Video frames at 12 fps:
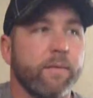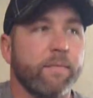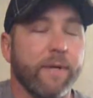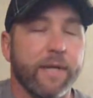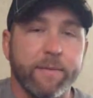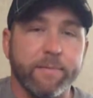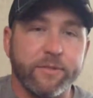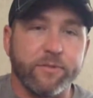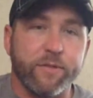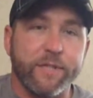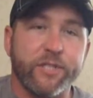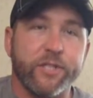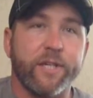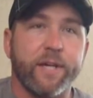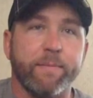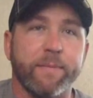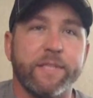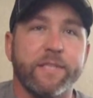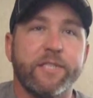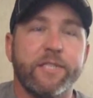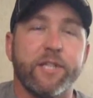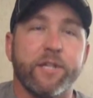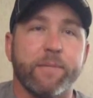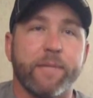My name is Richard. I'm a
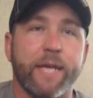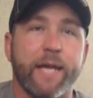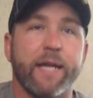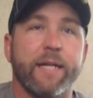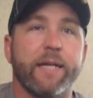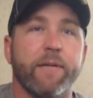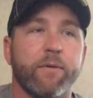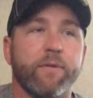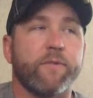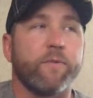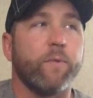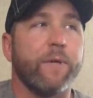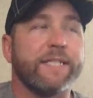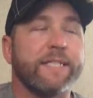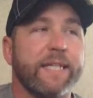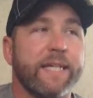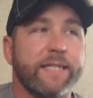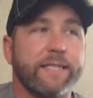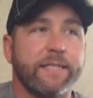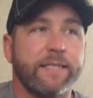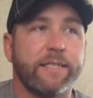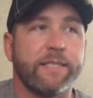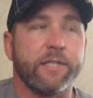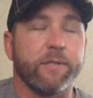chiller mechanic. I work for West Tech's
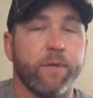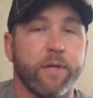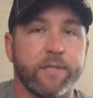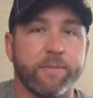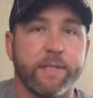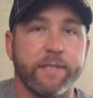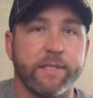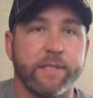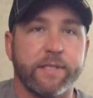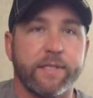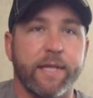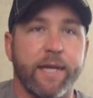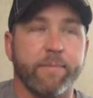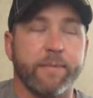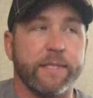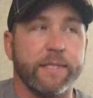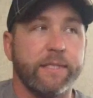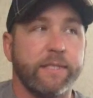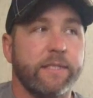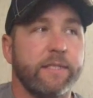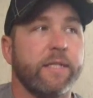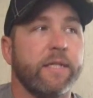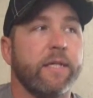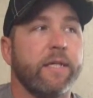chill water specialist in Abilene.
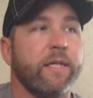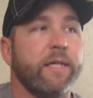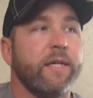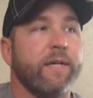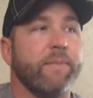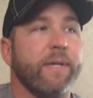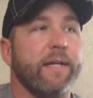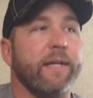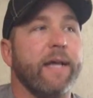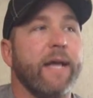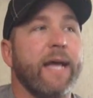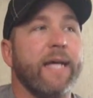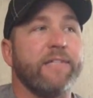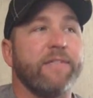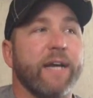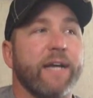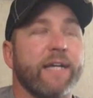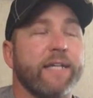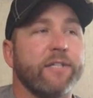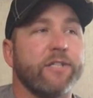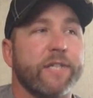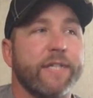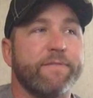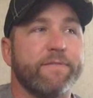Been in the HVAC
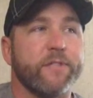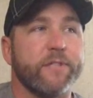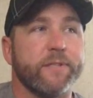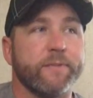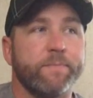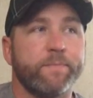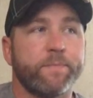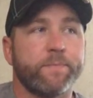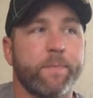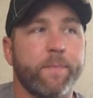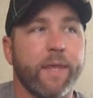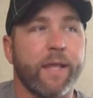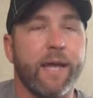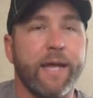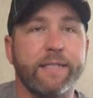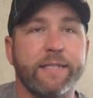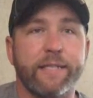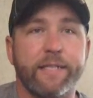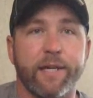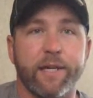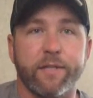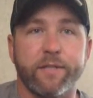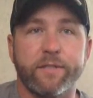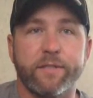industry for 18
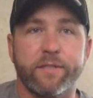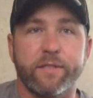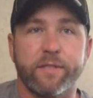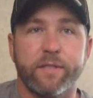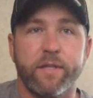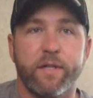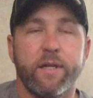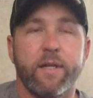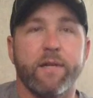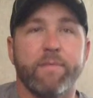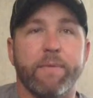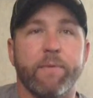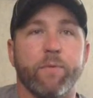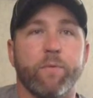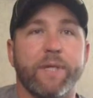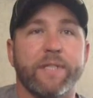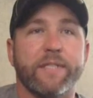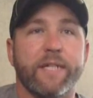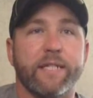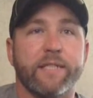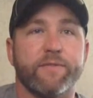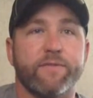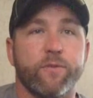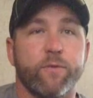years. Been with West Tech's
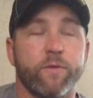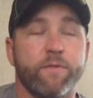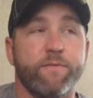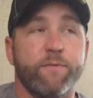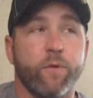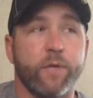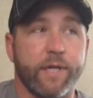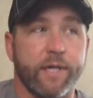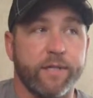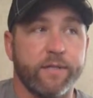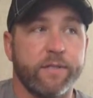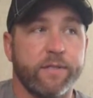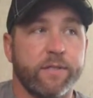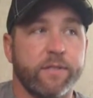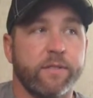for 4 years.